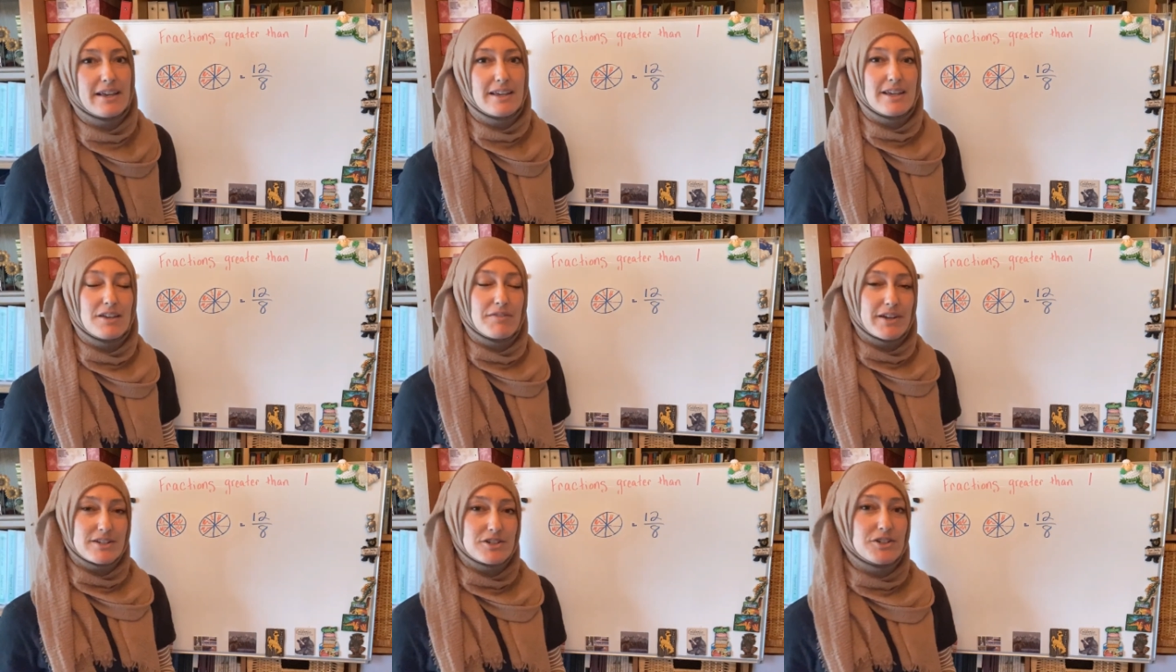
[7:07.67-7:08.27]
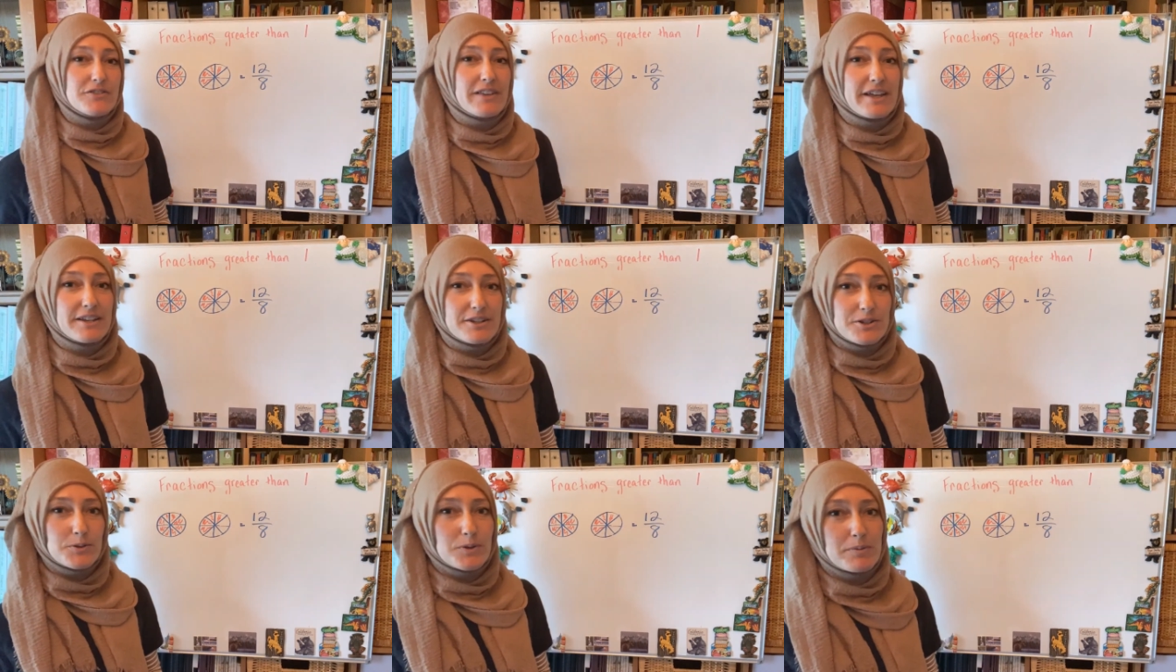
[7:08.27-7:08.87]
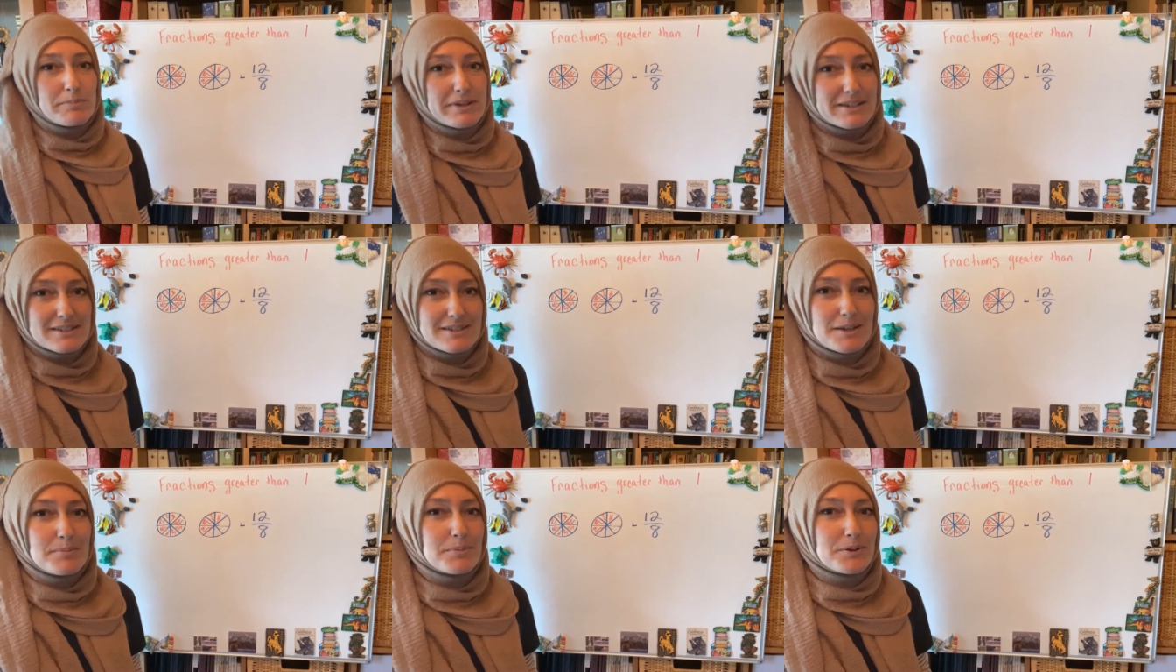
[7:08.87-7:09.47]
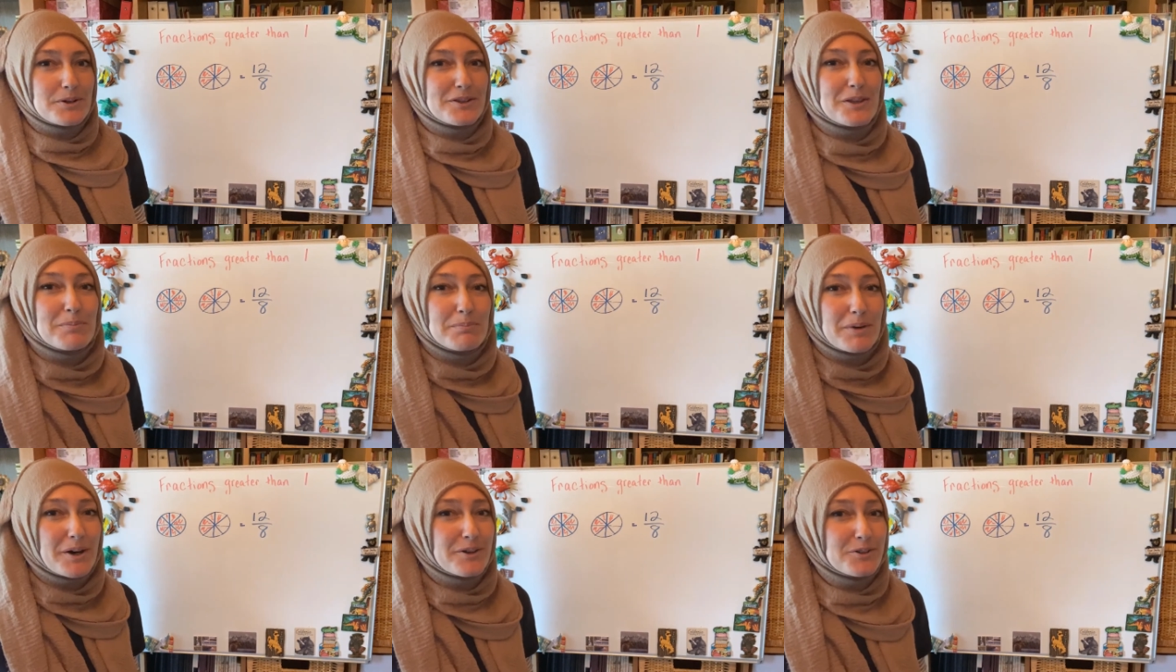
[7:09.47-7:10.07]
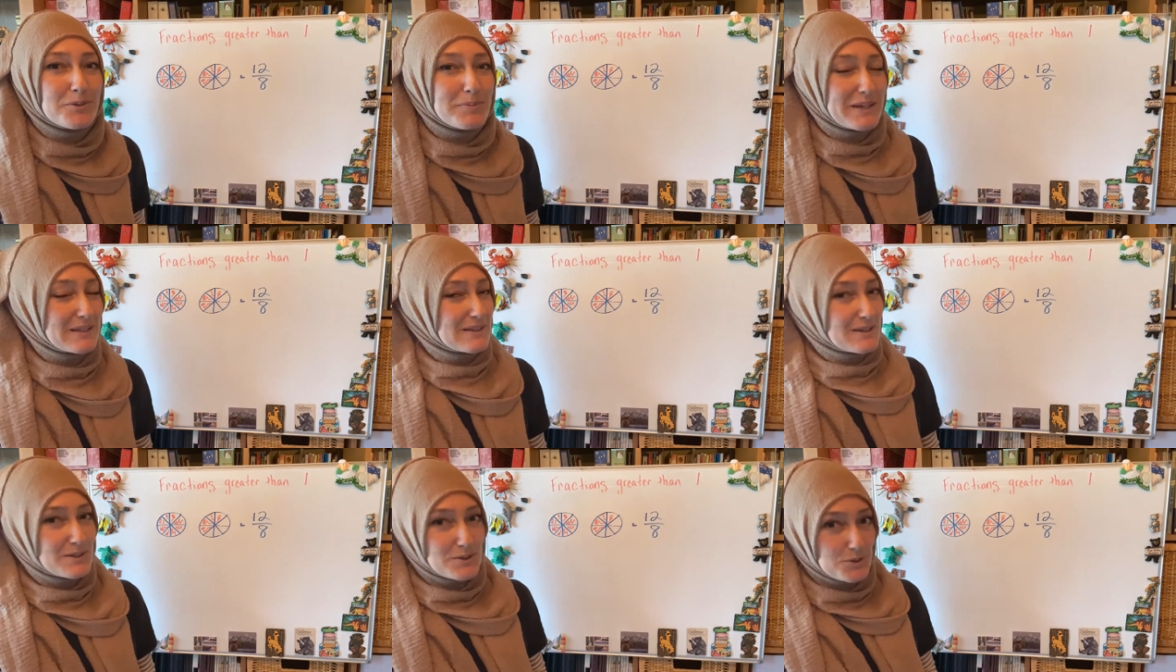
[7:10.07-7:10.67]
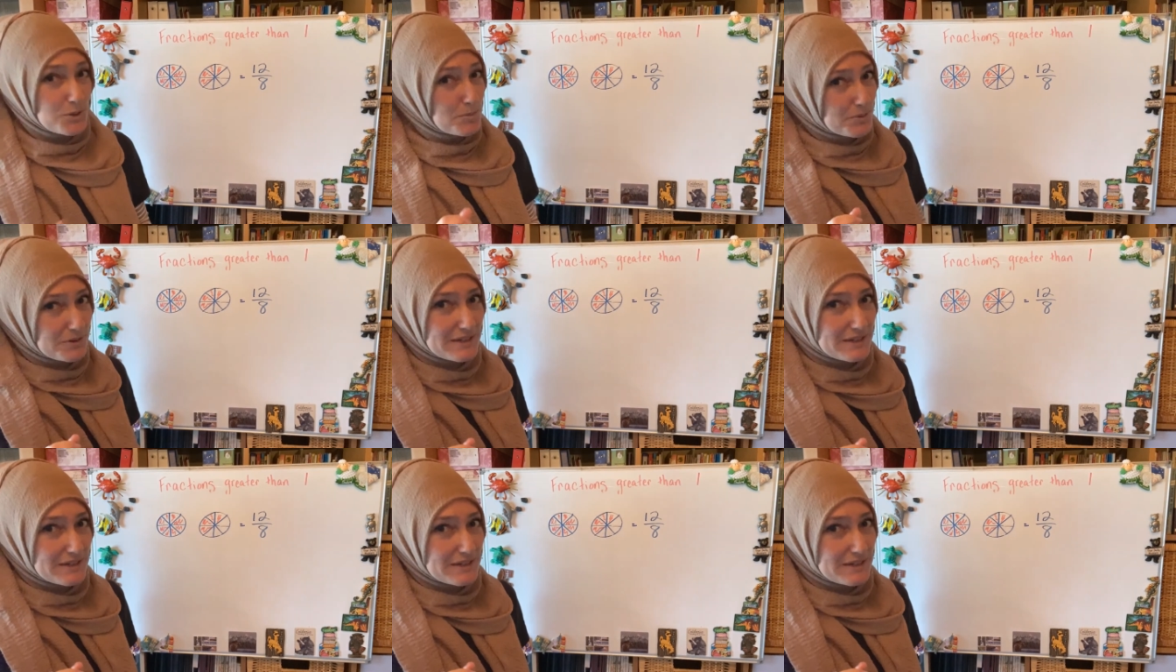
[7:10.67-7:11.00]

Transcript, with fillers: If I turn that into a mixed number, the model makes it super